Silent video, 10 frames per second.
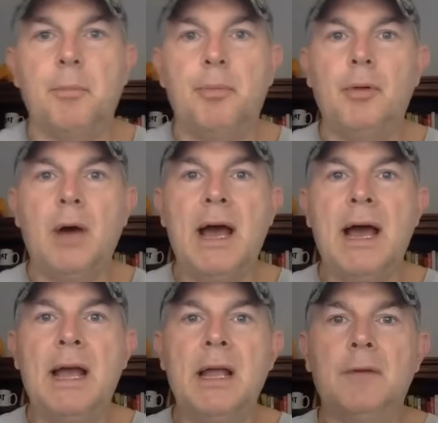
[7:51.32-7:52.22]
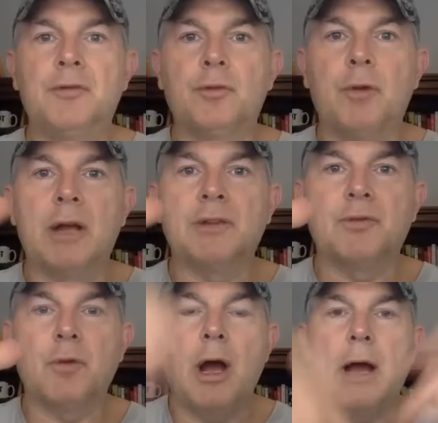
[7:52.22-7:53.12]
the supply of
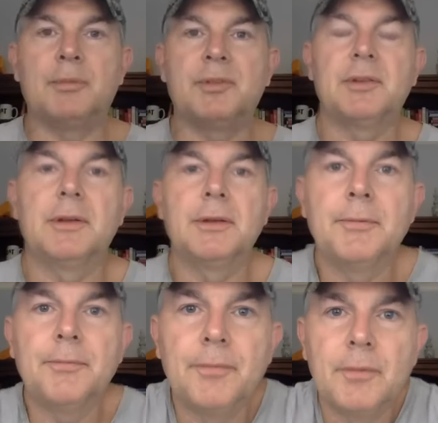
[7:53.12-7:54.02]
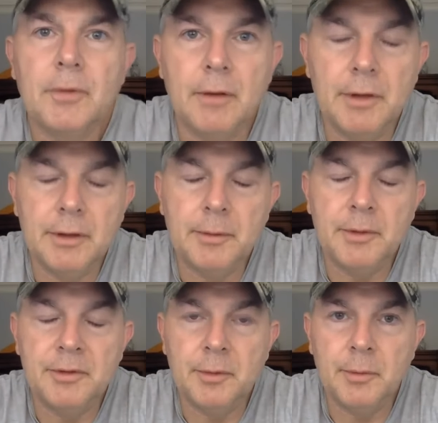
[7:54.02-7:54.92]
trucks drops, of the
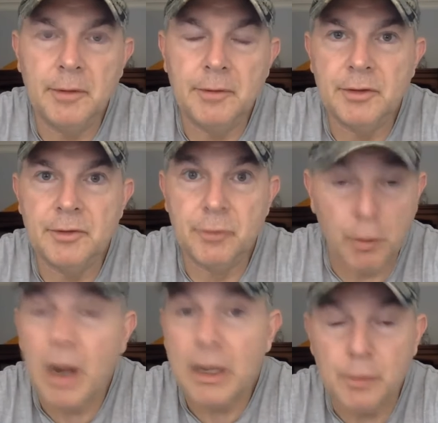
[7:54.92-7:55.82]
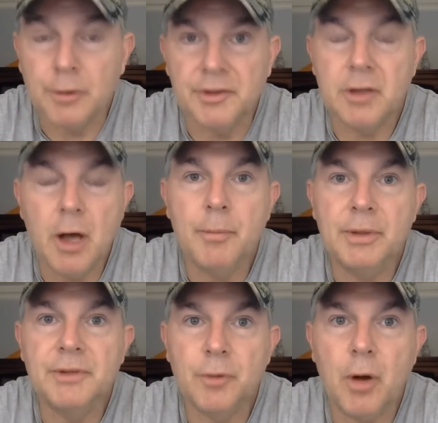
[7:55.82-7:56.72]
of the truckers, the
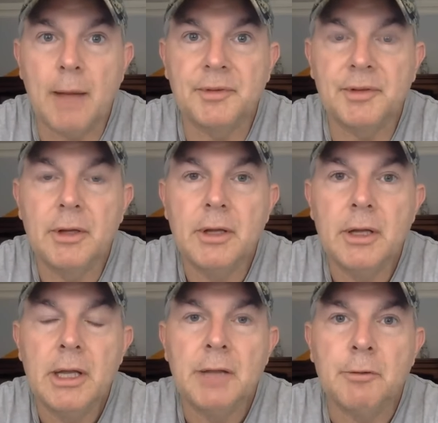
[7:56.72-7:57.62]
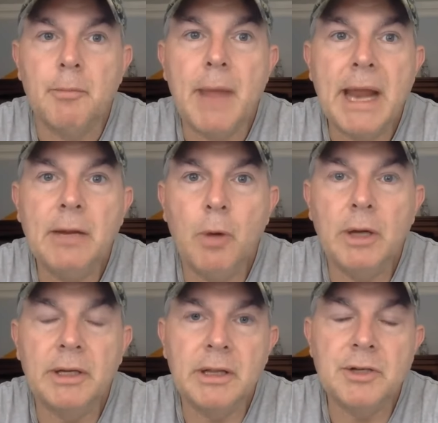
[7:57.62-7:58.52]
companies drops. The
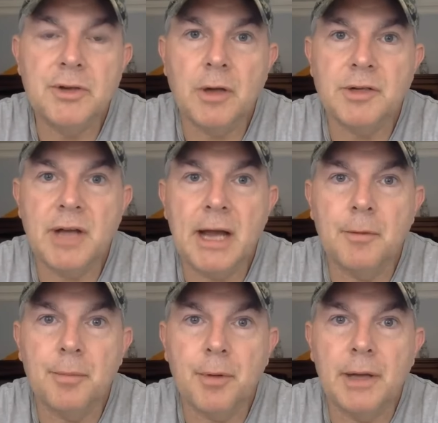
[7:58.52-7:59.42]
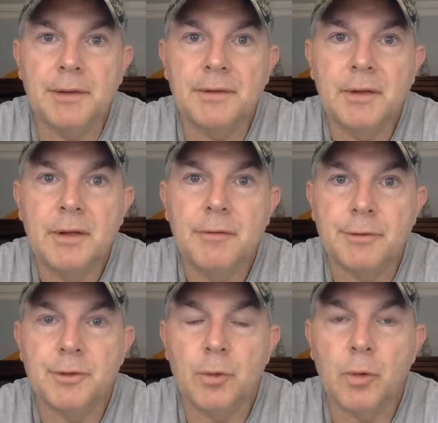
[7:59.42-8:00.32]
remaining one can then charge a higher price
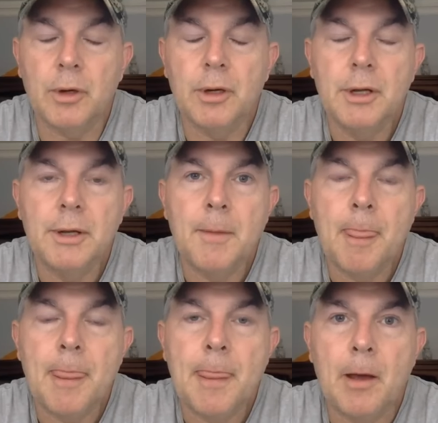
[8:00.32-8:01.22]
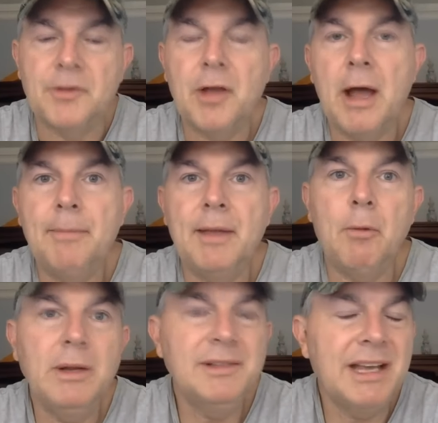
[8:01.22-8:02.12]
for sure. On top of
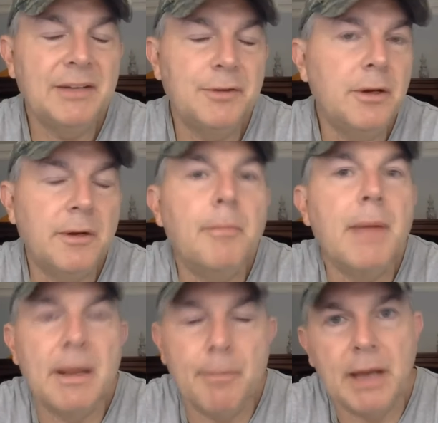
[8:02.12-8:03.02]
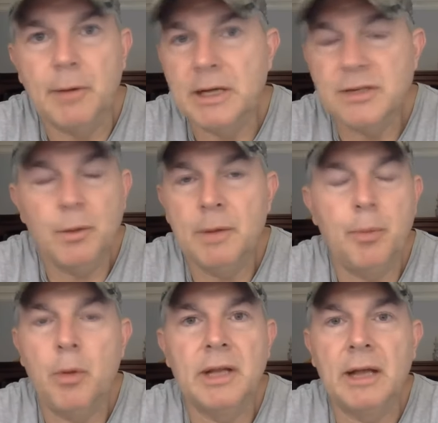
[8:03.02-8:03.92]
that, what does that do to demand? By the way, I just
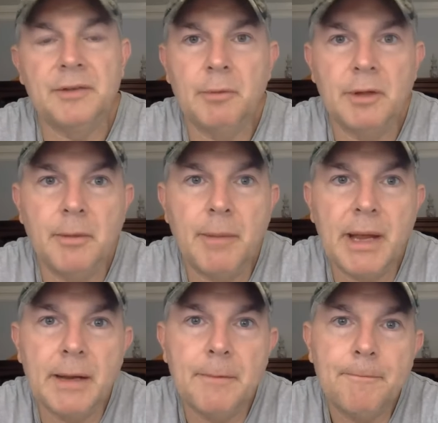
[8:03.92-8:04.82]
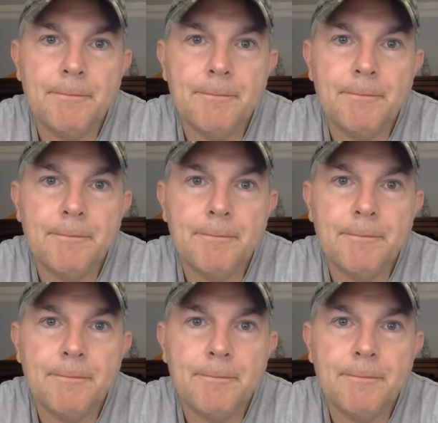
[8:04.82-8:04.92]
want to point out some of the demand.